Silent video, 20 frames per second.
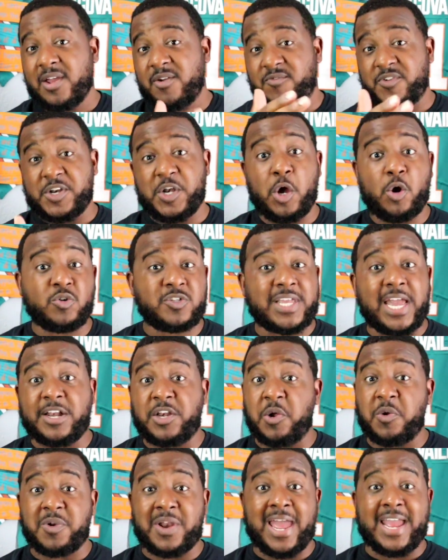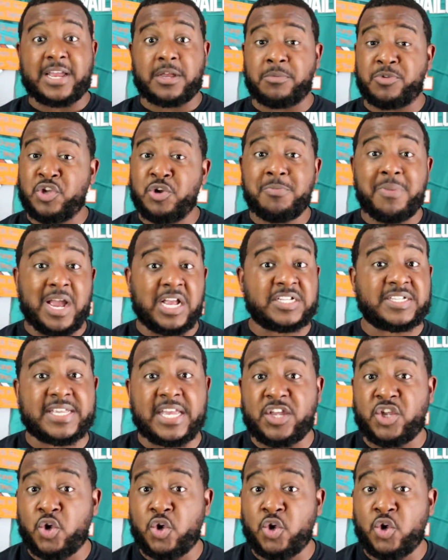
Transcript: For those that don't like him, you might say